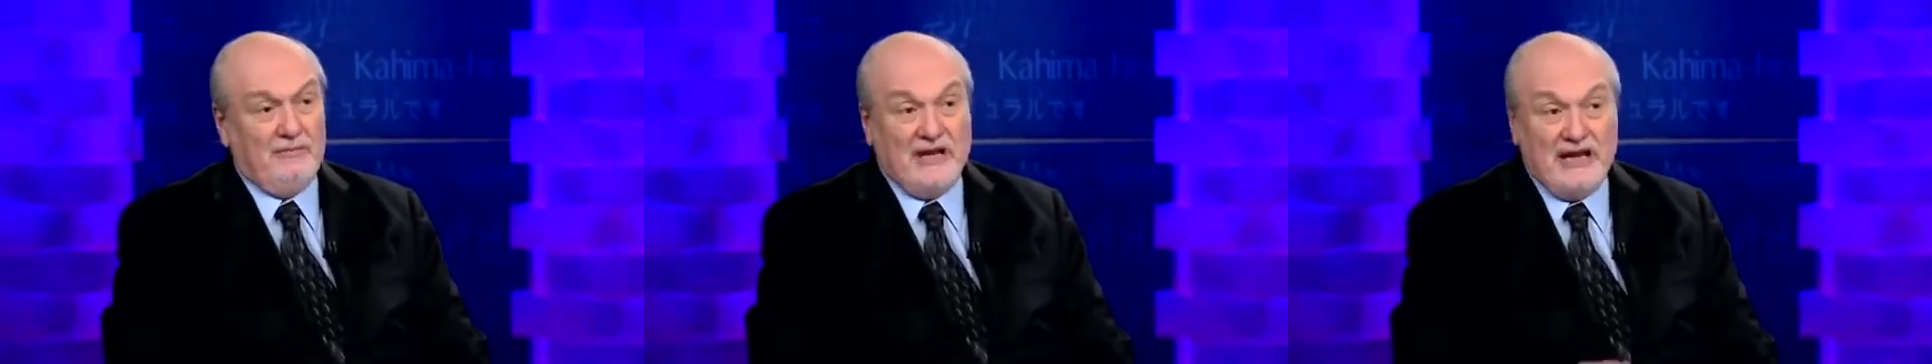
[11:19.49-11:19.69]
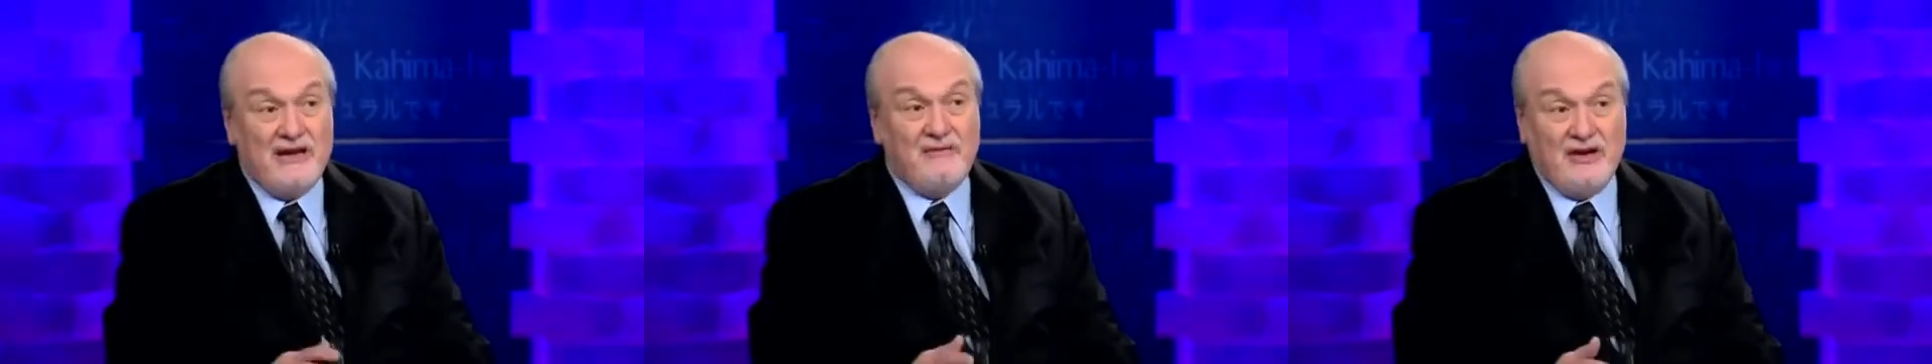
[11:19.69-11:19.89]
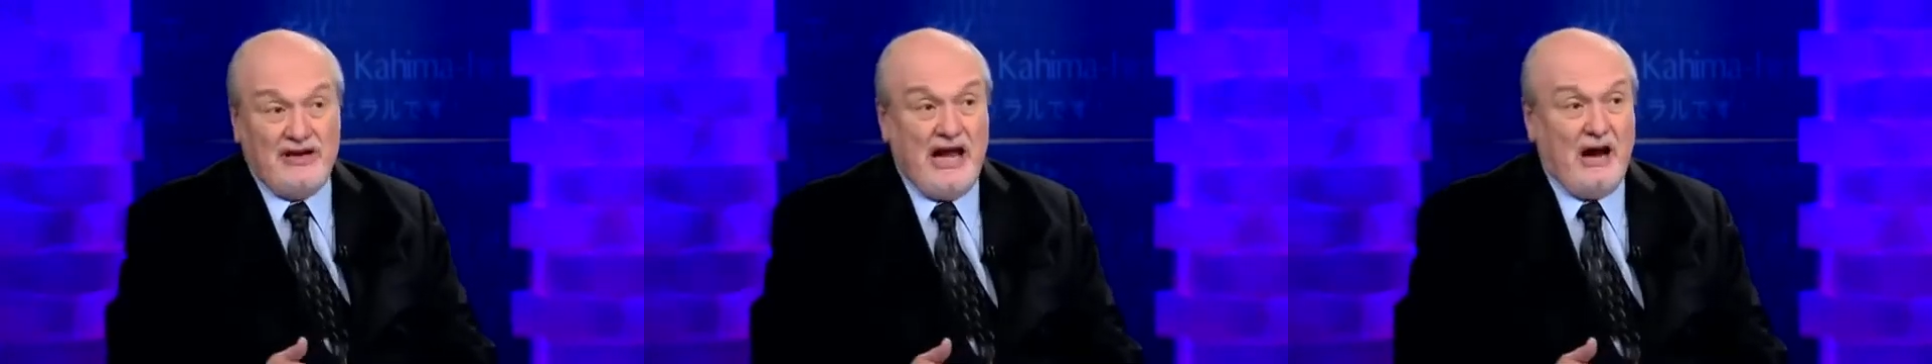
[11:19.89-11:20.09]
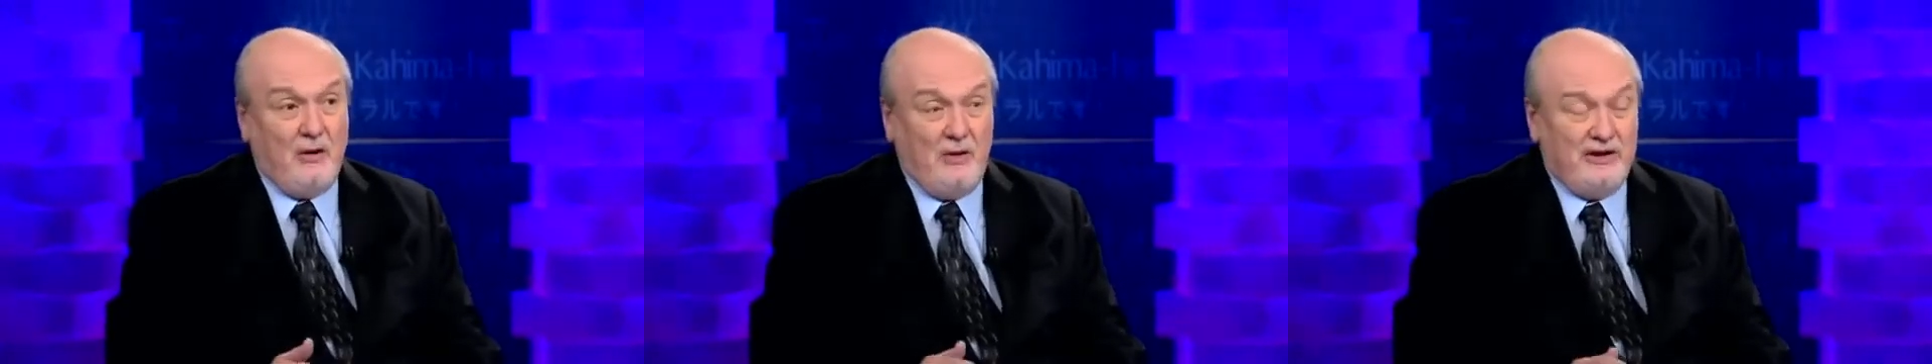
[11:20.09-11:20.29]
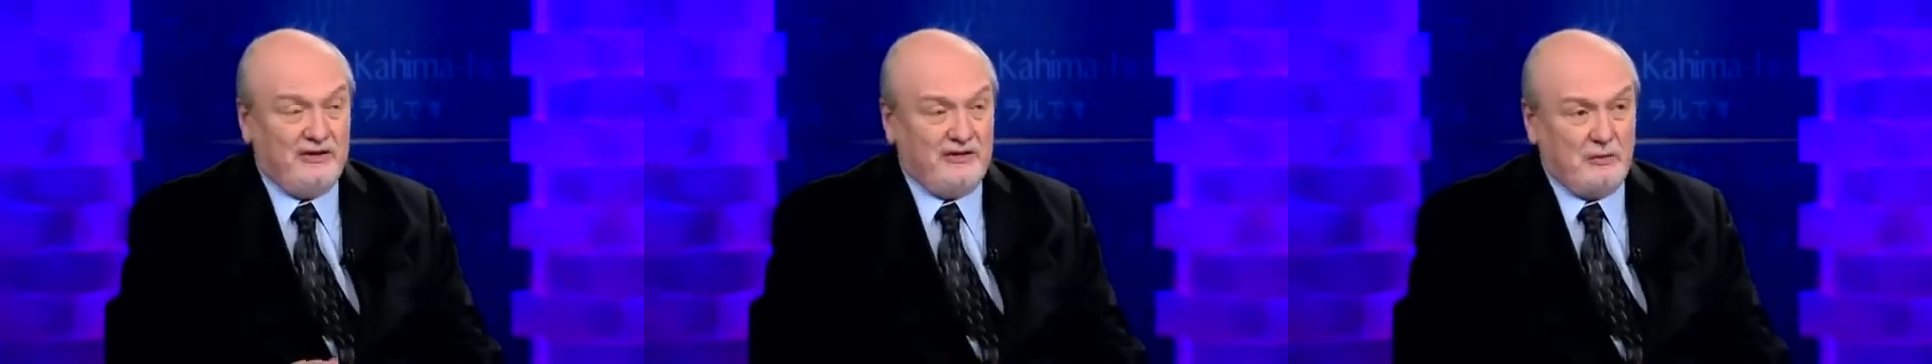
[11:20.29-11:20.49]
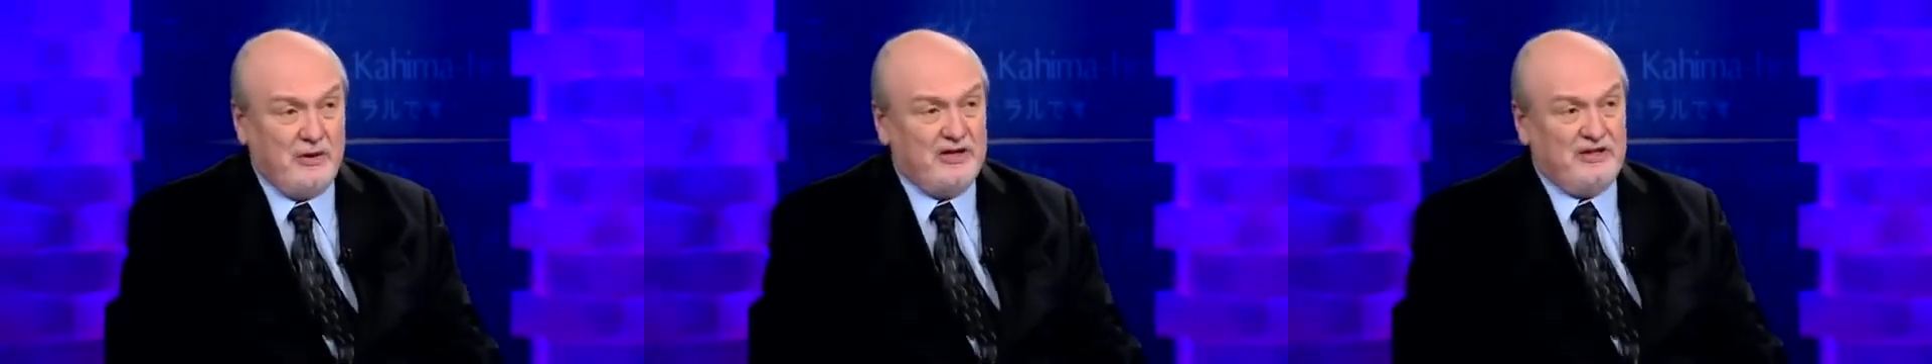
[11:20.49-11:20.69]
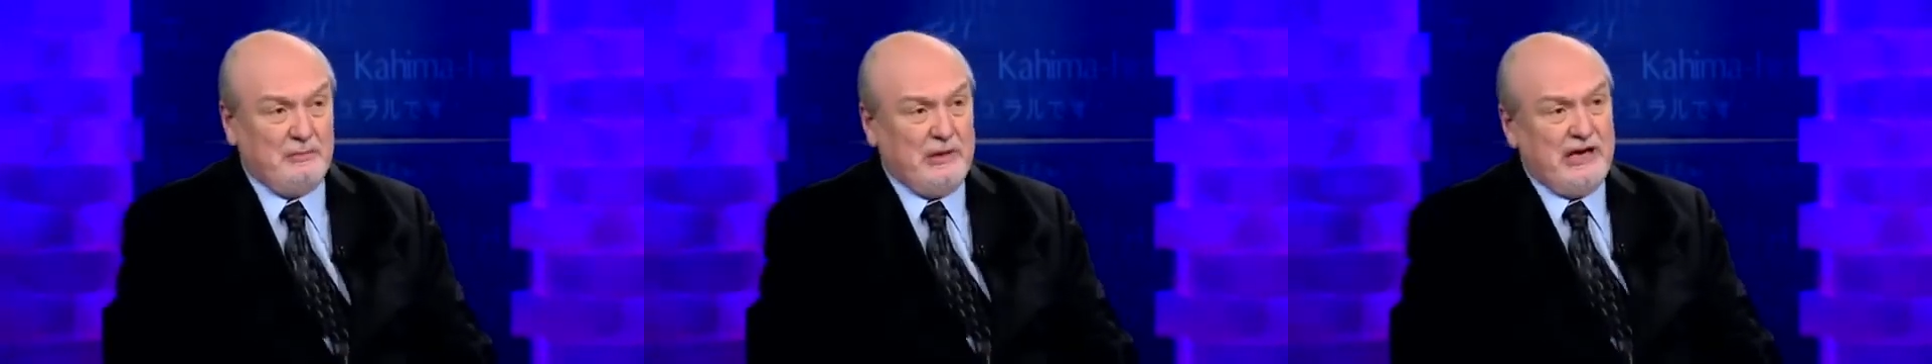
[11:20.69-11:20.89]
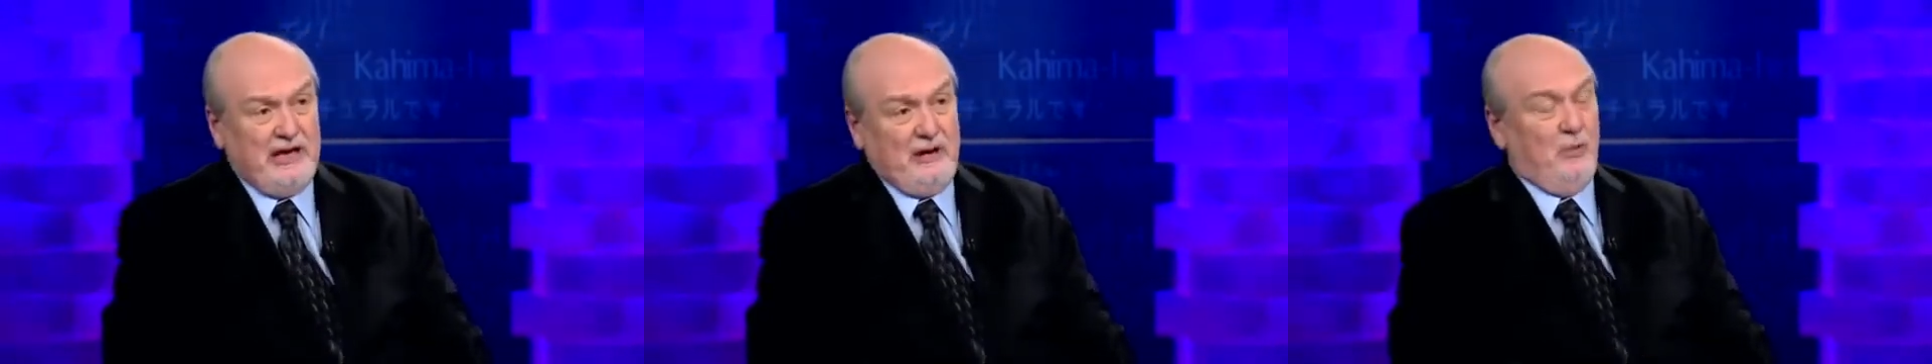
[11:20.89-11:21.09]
even now as we speak.